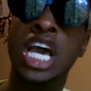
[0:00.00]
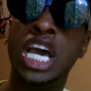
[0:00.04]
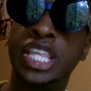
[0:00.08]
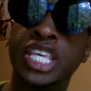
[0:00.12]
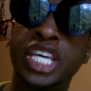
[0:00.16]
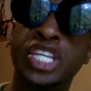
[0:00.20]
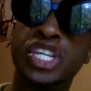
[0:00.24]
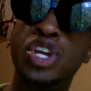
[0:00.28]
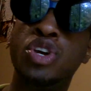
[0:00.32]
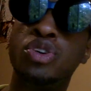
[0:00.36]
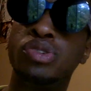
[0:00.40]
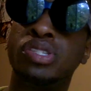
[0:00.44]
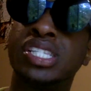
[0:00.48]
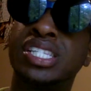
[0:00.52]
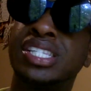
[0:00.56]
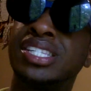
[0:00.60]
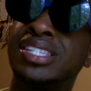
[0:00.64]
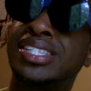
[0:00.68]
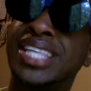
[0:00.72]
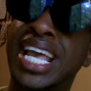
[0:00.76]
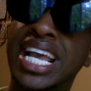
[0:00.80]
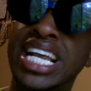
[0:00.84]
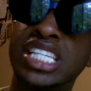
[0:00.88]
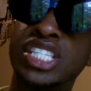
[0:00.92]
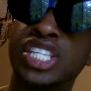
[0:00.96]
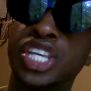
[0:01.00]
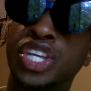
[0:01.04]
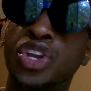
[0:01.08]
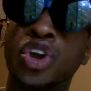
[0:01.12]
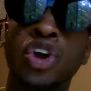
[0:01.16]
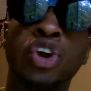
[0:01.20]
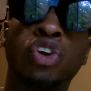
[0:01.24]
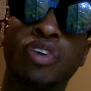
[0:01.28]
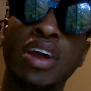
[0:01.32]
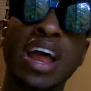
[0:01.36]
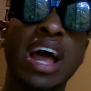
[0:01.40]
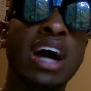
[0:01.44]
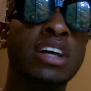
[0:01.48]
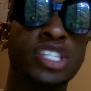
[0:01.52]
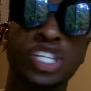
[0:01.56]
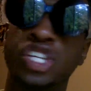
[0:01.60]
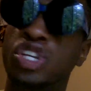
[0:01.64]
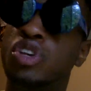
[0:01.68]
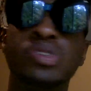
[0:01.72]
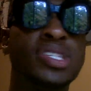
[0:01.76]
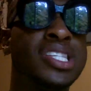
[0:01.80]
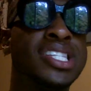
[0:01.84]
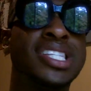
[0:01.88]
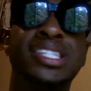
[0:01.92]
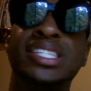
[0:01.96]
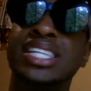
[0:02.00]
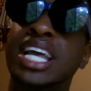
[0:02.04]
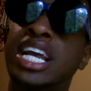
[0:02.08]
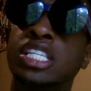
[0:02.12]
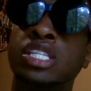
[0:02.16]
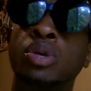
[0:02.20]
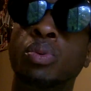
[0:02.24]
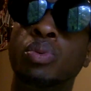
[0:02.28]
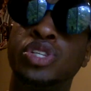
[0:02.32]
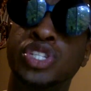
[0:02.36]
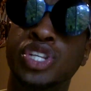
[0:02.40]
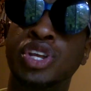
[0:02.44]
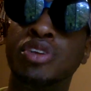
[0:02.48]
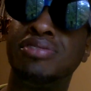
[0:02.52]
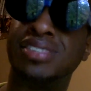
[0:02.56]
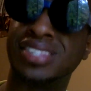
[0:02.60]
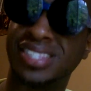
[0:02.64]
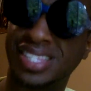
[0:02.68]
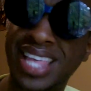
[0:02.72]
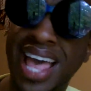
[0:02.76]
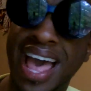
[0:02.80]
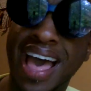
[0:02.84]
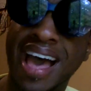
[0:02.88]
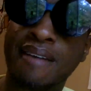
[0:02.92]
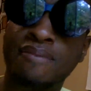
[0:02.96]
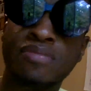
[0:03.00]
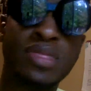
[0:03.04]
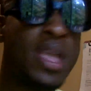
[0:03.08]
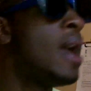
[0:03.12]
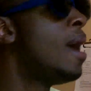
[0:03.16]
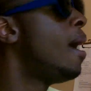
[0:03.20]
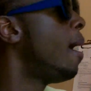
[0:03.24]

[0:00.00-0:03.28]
then you stick to your grounds and you stick to what you set,